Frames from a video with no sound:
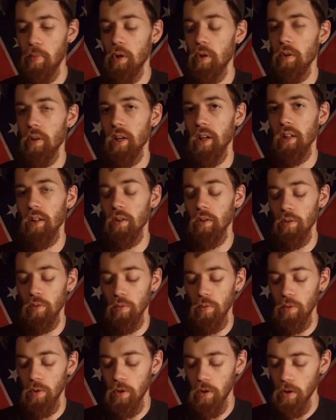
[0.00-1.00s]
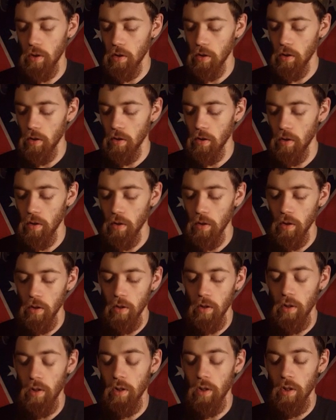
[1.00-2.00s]
poke that little
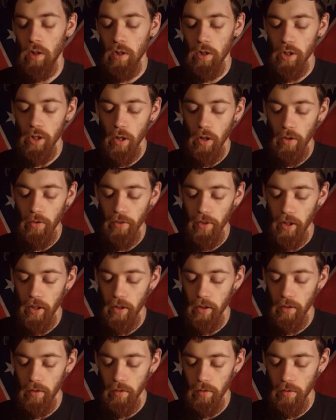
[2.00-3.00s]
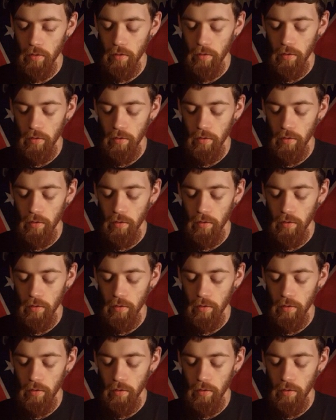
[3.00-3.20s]
shark fin